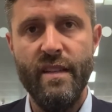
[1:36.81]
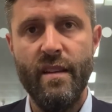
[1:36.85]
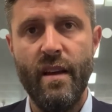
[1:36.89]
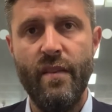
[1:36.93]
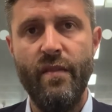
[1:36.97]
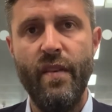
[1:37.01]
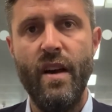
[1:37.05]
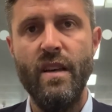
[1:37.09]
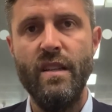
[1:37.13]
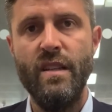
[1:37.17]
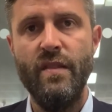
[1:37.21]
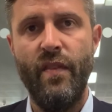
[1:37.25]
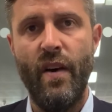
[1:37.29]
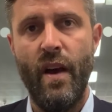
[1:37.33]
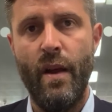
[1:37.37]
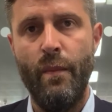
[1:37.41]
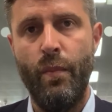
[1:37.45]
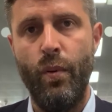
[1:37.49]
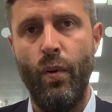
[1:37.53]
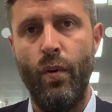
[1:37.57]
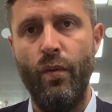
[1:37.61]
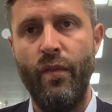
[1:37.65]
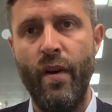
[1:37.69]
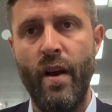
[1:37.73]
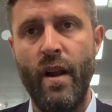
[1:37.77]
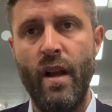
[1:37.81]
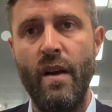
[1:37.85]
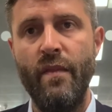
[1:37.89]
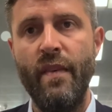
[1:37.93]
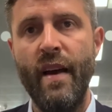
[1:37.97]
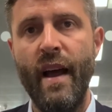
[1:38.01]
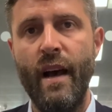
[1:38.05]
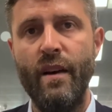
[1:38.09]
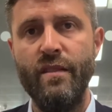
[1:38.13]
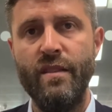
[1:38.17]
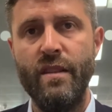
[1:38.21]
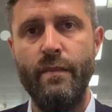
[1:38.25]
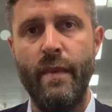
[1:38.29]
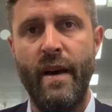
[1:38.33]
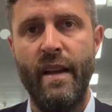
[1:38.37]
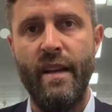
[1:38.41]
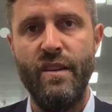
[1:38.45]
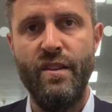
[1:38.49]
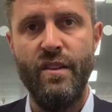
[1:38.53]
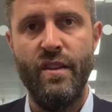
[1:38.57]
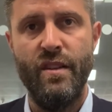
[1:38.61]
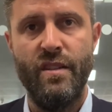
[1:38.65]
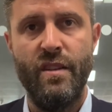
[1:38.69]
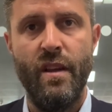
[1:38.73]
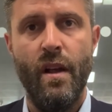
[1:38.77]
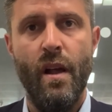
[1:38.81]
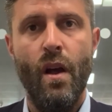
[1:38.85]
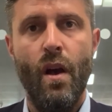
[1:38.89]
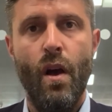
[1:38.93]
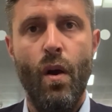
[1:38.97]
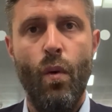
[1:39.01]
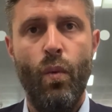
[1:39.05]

diversified portfolio of housing managers,